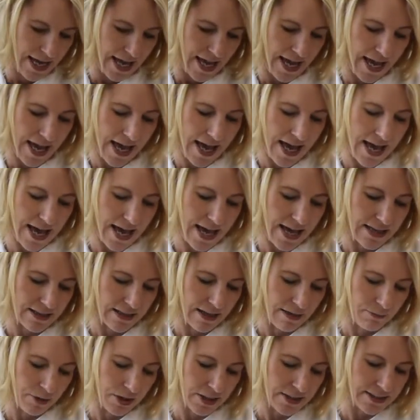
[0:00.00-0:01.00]
And
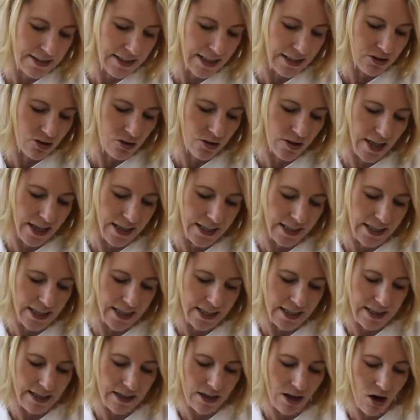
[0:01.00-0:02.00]
I'm going to center that
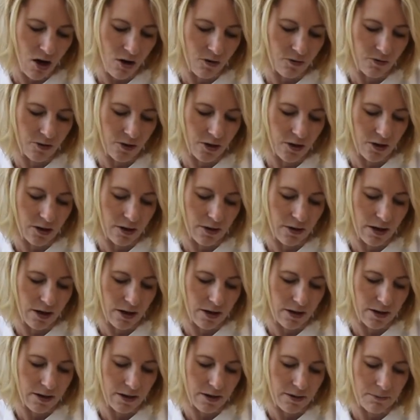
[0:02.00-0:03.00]
E
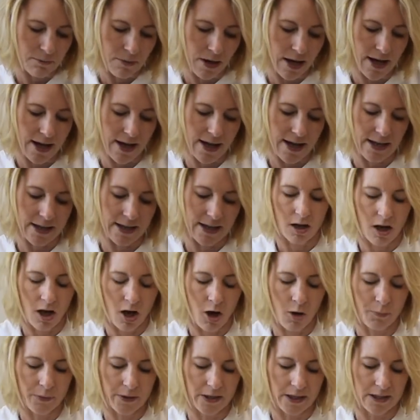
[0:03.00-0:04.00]
over my
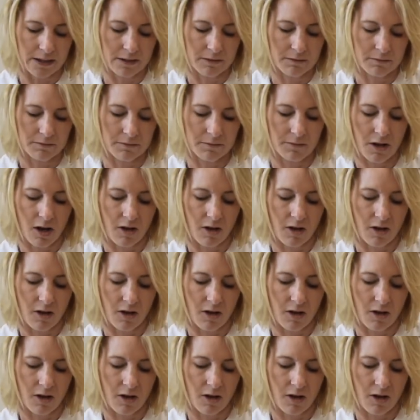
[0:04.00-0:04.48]
opening,